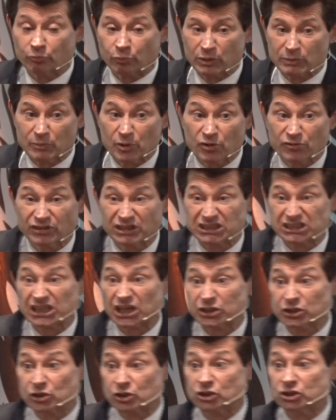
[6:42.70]
remove the
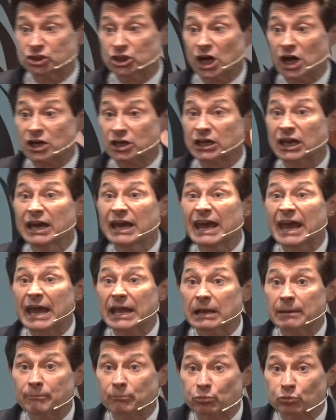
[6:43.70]
cellular junk,
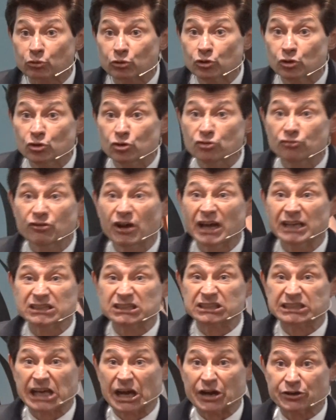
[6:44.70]
and improve
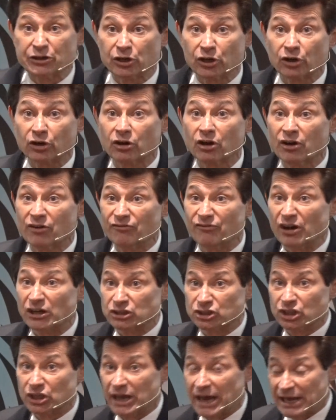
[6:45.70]
cellular
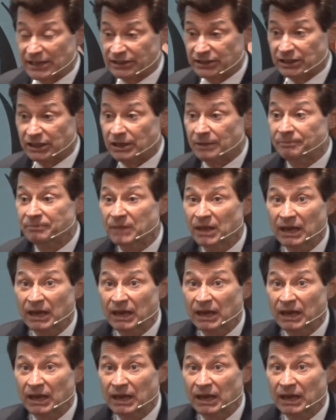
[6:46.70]
functionality.